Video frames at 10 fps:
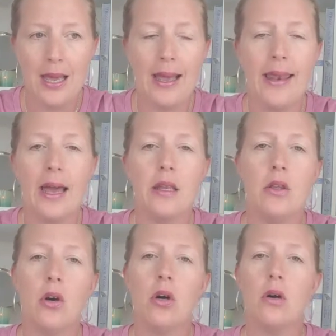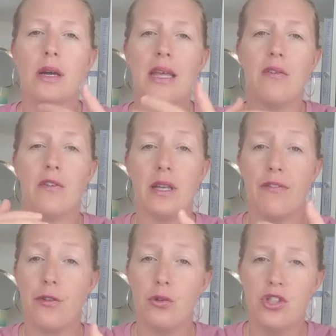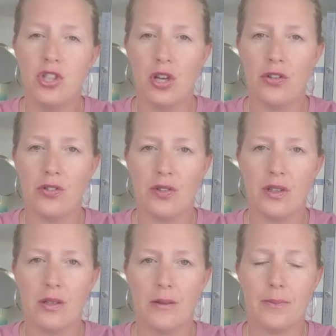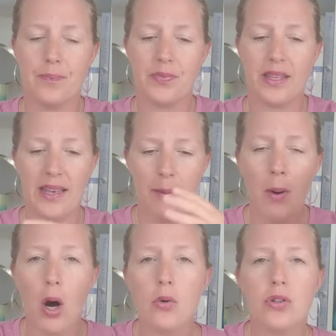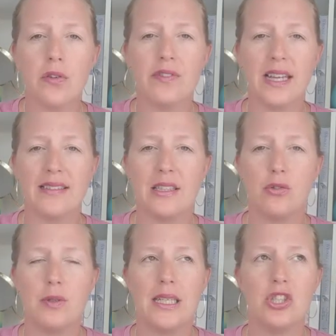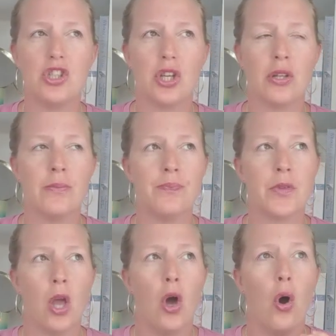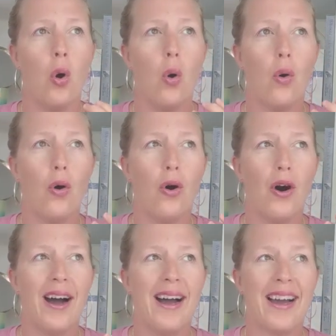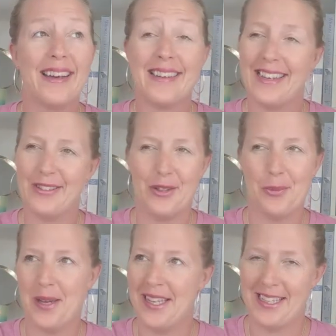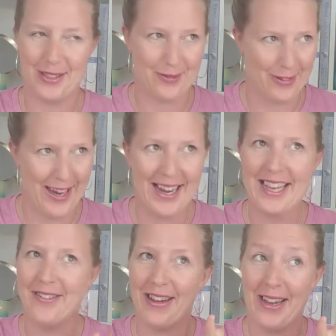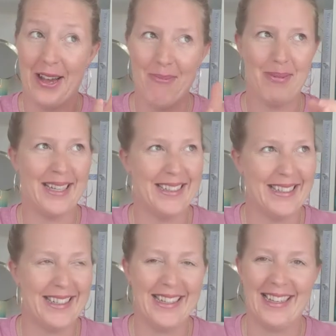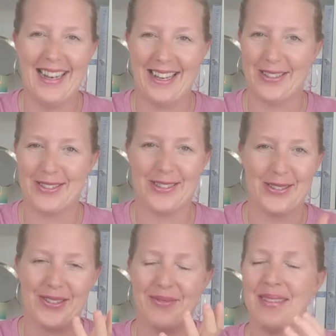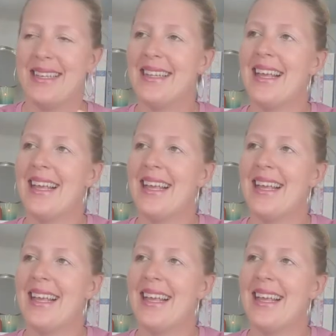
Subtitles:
And I know even if you just came out of that situation, or, and the wind is really going up like a storm,